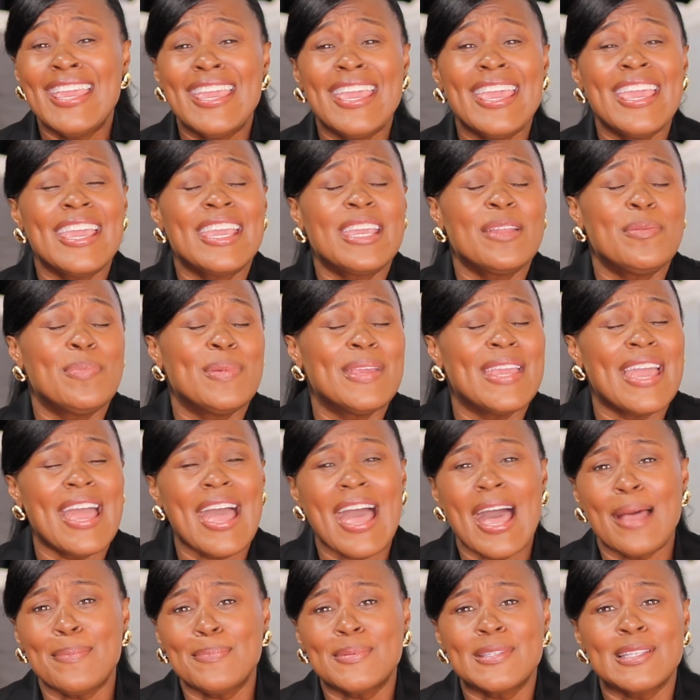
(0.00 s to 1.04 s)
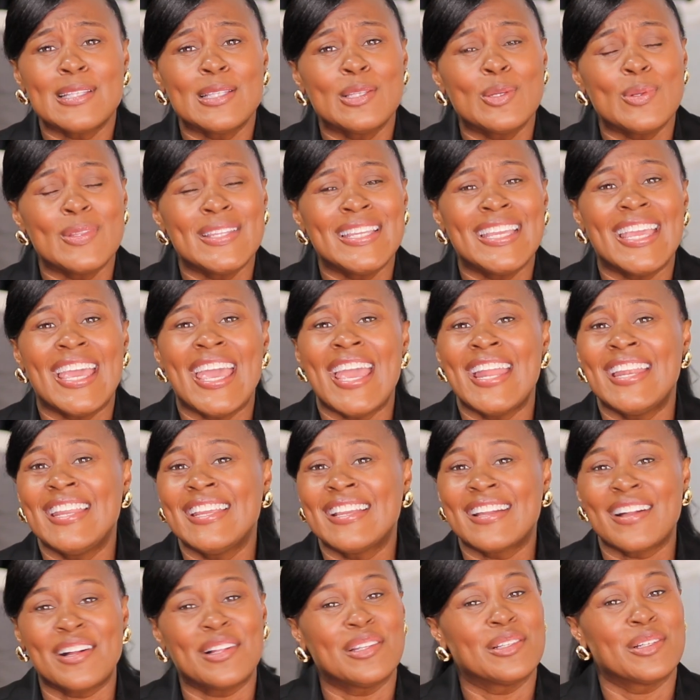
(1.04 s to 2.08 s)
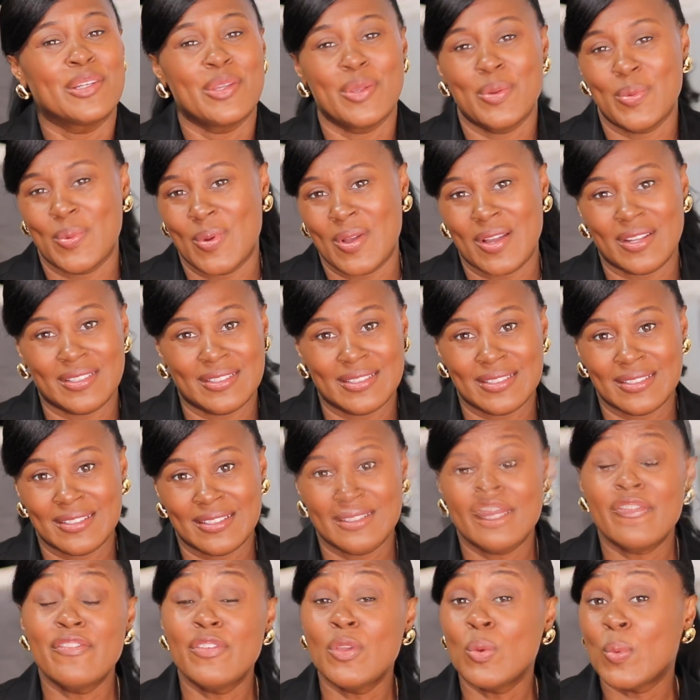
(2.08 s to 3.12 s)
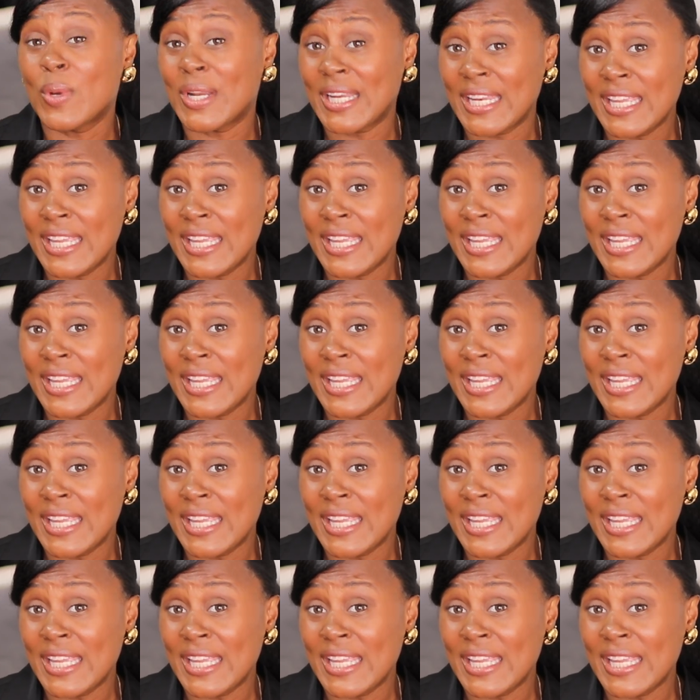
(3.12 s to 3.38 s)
it could be absolutely any color you want. If you want